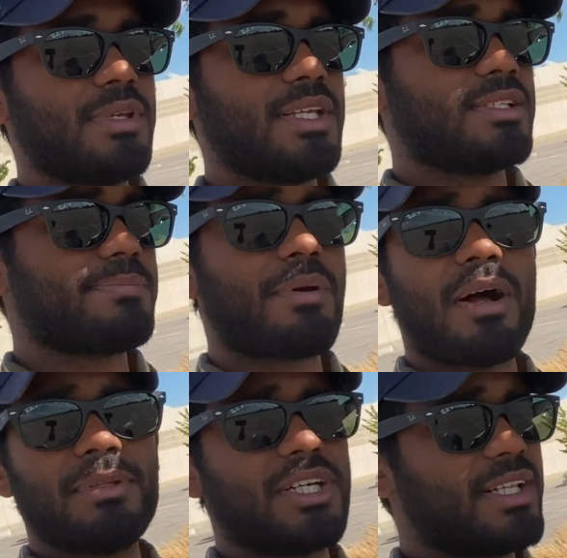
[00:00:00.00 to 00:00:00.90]
It's
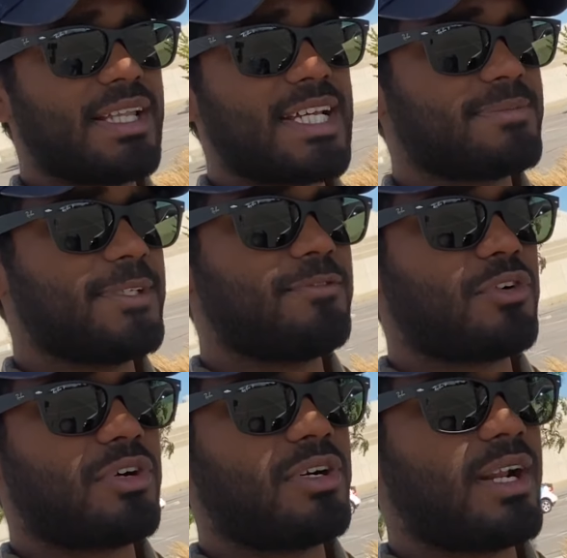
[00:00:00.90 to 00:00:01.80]
probably gonna last me
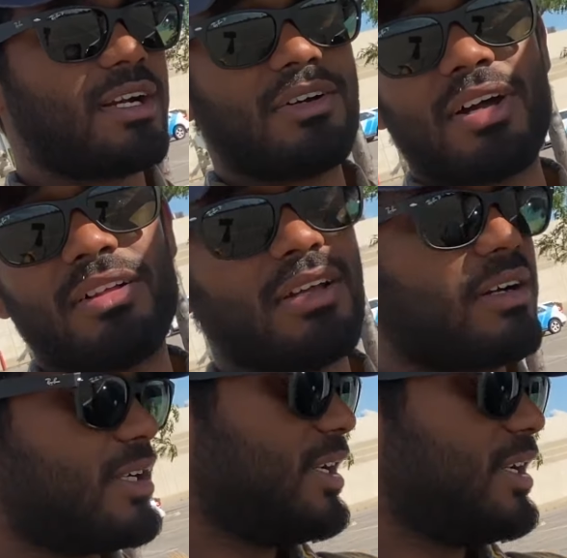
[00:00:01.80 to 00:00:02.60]
for I don't know how long.